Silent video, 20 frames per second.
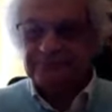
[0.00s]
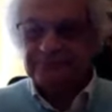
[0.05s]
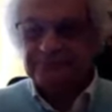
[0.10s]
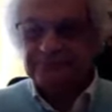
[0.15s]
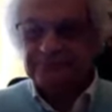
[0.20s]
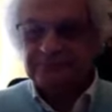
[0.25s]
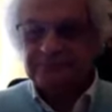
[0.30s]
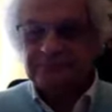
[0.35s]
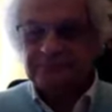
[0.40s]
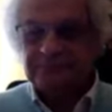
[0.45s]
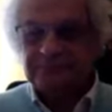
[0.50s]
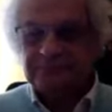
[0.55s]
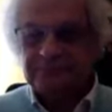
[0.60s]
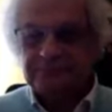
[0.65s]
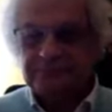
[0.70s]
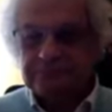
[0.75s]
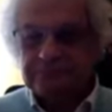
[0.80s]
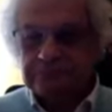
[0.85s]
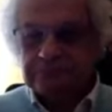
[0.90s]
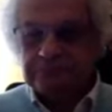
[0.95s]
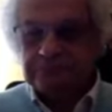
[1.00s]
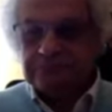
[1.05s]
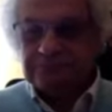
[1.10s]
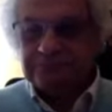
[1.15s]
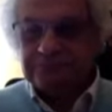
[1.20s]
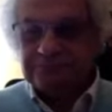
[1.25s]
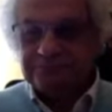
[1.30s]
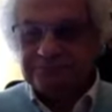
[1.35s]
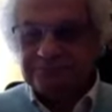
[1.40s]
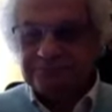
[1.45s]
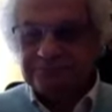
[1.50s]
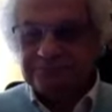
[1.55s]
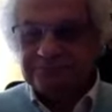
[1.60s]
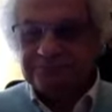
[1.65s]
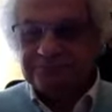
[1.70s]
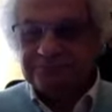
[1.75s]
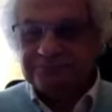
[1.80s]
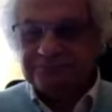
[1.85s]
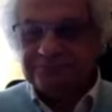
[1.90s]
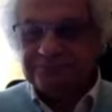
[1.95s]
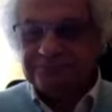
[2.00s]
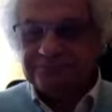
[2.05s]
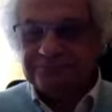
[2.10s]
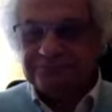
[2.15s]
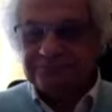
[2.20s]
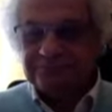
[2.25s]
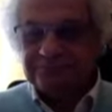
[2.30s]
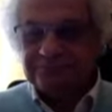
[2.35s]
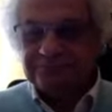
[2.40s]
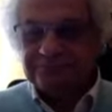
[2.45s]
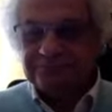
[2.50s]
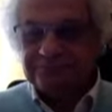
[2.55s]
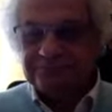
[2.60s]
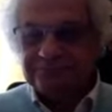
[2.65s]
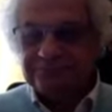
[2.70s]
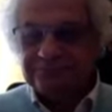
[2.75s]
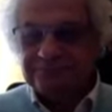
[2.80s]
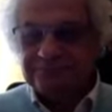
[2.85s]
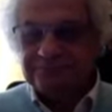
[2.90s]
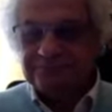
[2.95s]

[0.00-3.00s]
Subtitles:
This person isn't speaking.